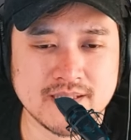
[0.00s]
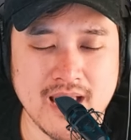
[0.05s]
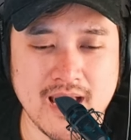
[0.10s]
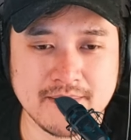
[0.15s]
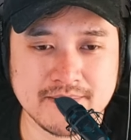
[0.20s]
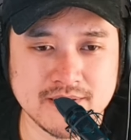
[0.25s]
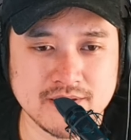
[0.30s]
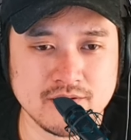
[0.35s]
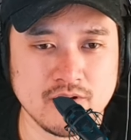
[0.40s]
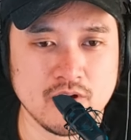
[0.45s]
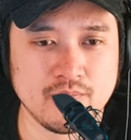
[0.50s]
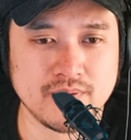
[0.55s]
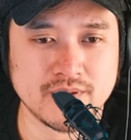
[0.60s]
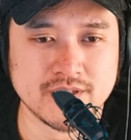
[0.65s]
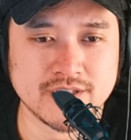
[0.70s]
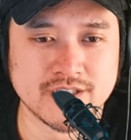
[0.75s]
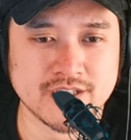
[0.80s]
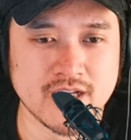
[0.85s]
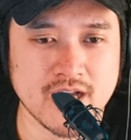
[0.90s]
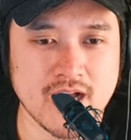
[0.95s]
absolute open
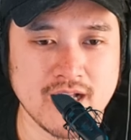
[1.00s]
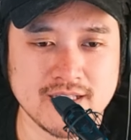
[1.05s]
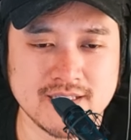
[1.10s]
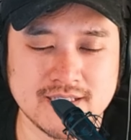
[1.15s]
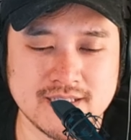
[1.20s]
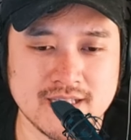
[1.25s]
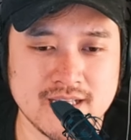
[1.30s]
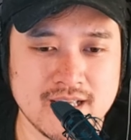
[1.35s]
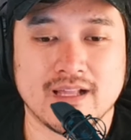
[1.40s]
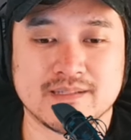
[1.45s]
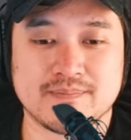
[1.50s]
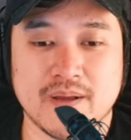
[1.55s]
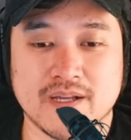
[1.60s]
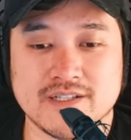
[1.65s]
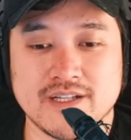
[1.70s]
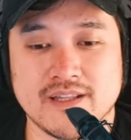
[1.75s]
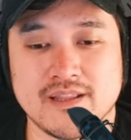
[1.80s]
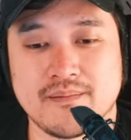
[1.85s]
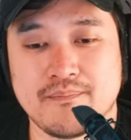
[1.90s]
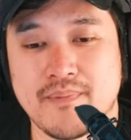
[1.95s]
shots,
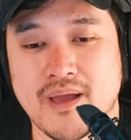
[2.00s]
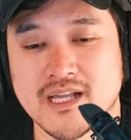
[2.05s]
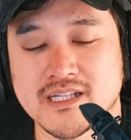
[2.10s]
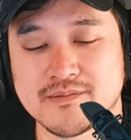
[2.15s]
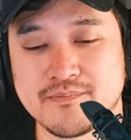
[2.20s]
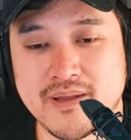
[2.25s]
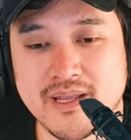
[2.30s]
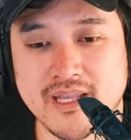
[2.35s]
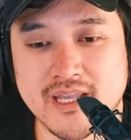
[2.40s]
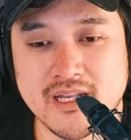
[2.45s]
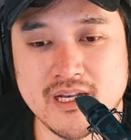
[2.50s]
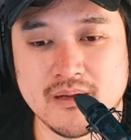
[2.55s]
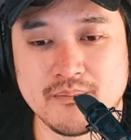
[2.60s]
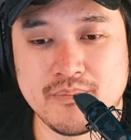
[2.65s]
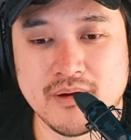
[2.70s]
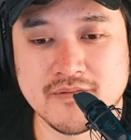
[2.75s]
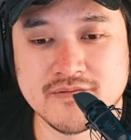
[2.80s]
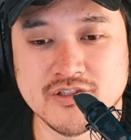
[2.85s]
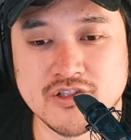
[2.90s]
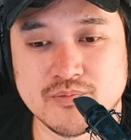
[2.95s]
especially the matchmaking
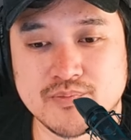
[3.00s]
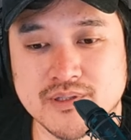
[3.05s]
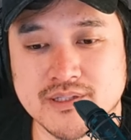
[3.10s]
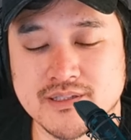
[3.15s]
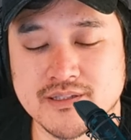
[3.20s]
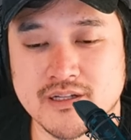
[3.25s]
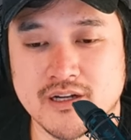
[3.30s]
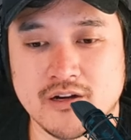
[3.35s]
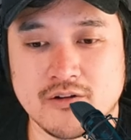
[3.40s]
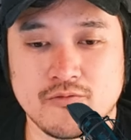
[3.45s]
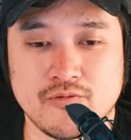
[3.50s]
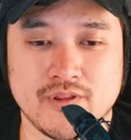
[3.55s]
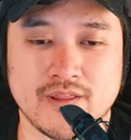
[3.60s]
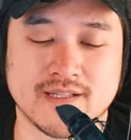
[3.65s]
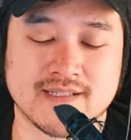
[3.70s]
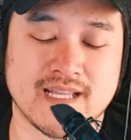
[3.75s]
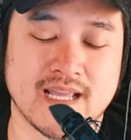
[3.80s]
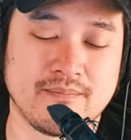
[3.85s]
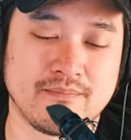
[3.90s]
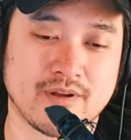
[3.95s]
above superstar where
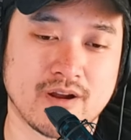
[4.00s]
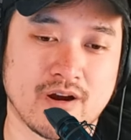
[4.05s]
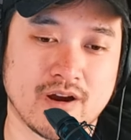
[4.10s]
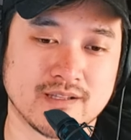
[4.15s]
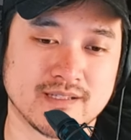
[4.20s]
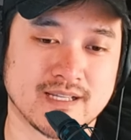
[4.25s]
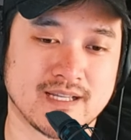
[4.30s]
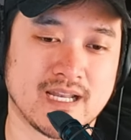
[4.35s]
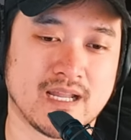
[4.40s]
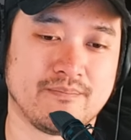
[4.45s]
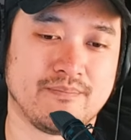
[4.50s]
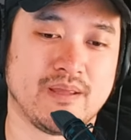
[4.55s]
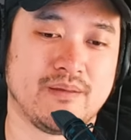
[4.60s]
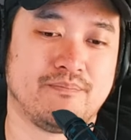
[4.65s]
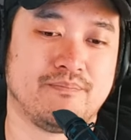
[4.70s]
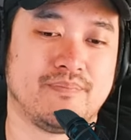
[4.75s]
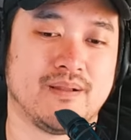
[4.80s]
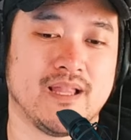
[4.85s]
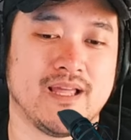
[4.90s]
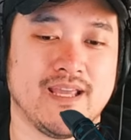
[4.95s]
the same cards cannot be
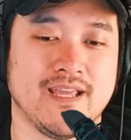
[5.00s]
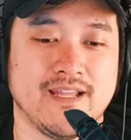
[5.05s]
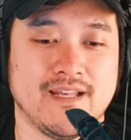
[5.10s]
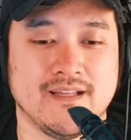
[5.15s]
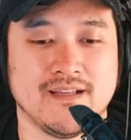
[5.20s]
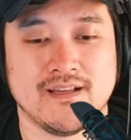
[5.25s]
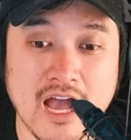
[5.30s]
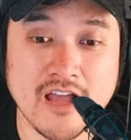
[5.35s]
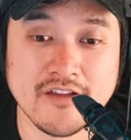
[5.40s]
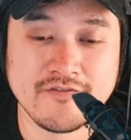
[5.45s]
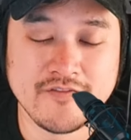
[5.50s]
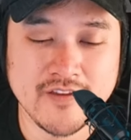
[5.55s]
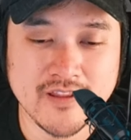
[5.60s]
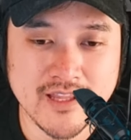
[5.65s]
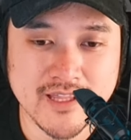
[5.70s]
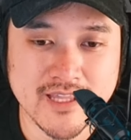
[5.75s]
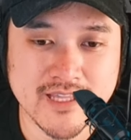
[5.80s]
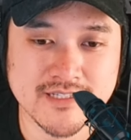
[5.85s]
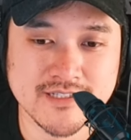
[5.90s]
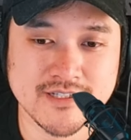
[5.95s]
played, I feel
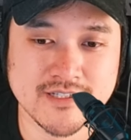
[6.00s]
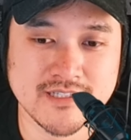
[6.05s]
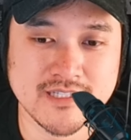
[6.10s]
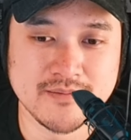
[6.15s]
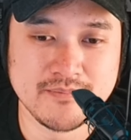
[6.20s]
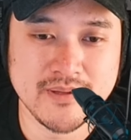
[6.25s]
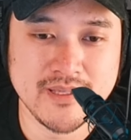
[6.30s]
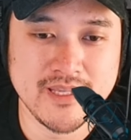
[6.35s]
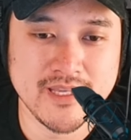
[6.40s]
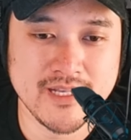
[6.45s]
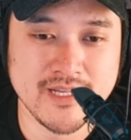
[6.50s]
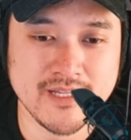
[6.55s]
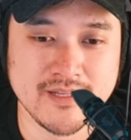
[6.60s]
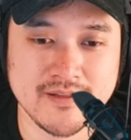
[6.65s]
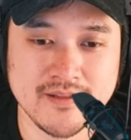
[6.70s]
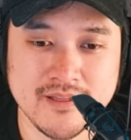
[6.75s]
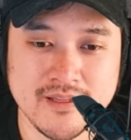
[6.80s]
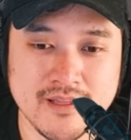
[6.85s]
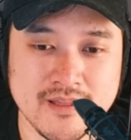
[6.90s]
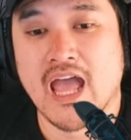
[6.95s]
like it's just the beginning.
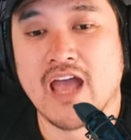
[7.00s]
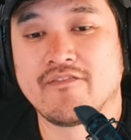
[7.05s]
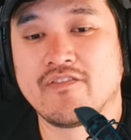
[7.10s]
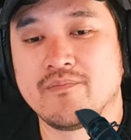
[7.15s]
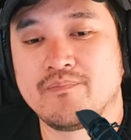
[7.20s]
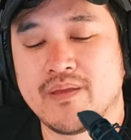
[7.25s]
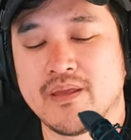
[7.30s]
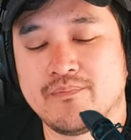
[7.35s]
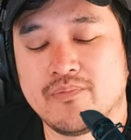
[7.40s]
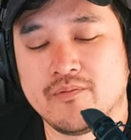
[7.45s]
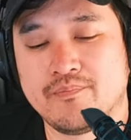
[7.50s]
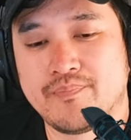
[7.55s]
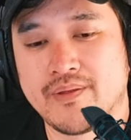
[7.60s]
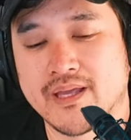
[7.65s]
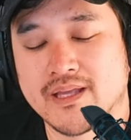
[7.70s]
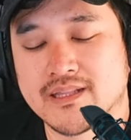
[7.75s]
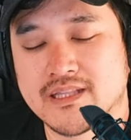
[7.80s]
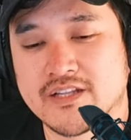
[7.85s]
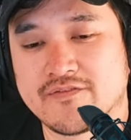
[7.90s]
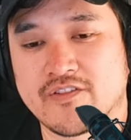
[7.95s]
Having people
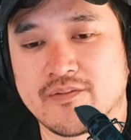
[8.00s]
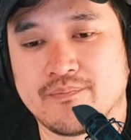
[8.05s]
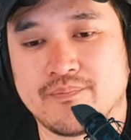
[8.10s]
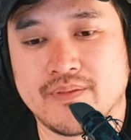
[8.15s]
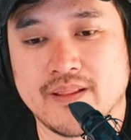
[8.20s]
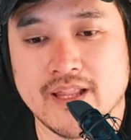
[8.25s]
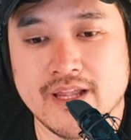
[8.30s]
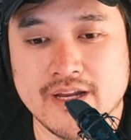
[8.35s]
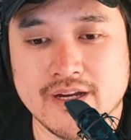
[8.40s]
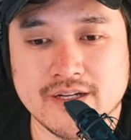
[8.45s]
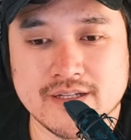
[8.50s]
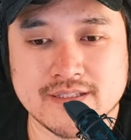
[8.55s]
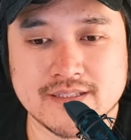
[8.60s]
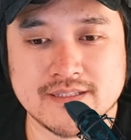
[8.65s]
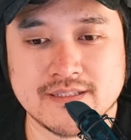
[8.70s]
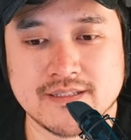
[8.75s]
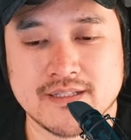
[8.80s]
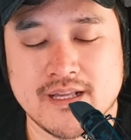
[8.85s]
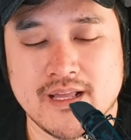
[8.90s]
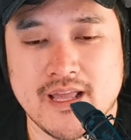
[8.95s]
pick different
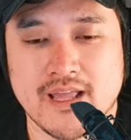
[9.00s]
players,